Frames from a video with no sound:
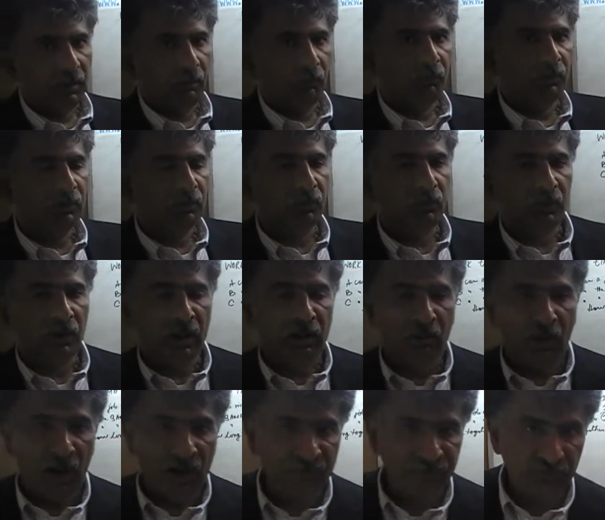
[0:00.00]
We're going to now
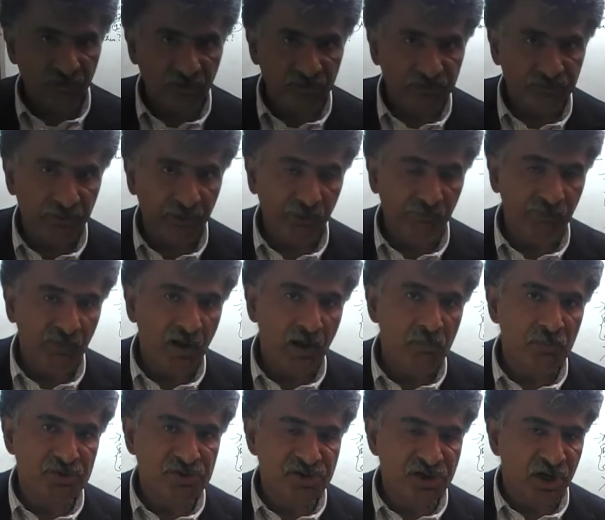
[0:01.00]
ask ourselves how
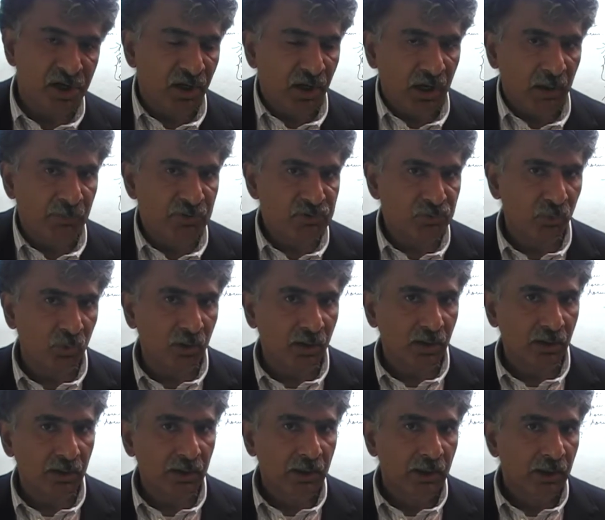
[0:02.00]
much, uh, how much
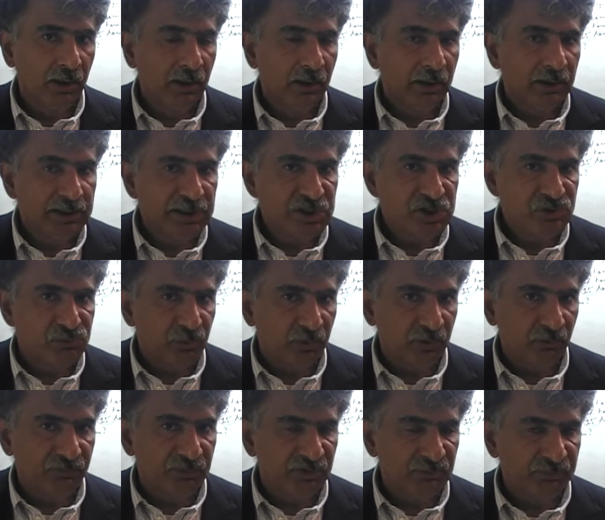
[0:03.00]
work each one
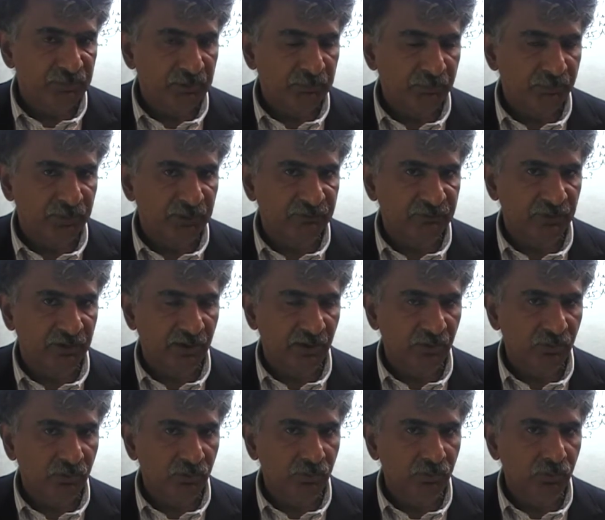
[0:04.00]
of these pe person can
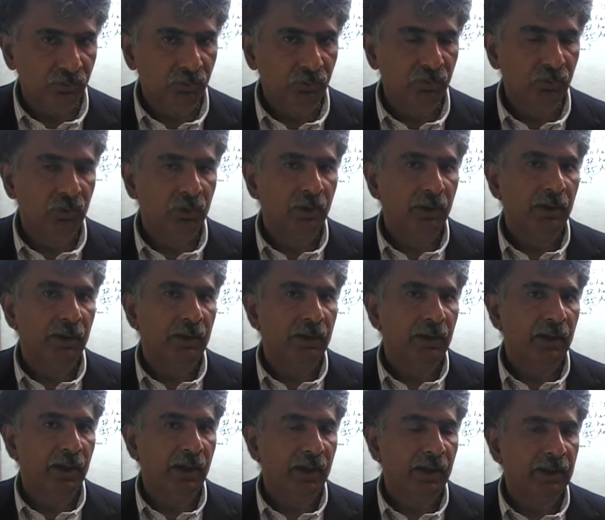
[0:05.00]
do
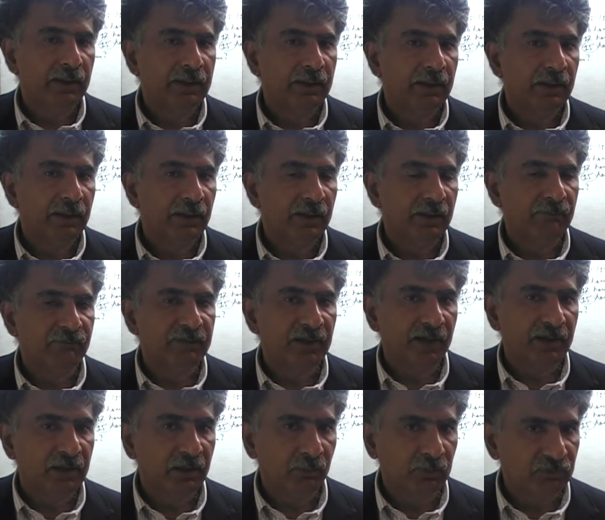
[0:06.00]
if they are
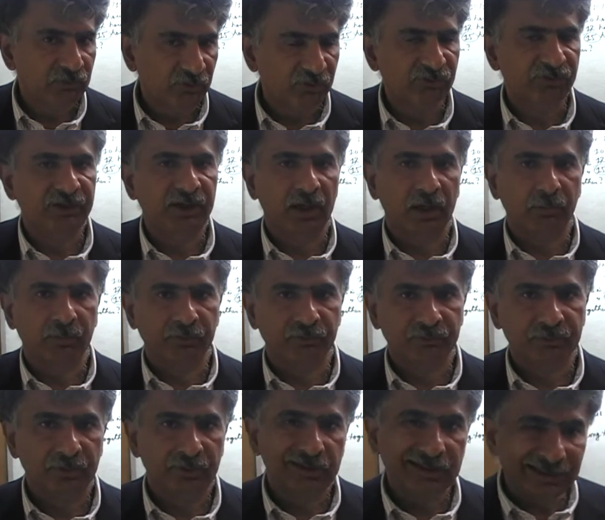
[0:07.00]
given 60 hours.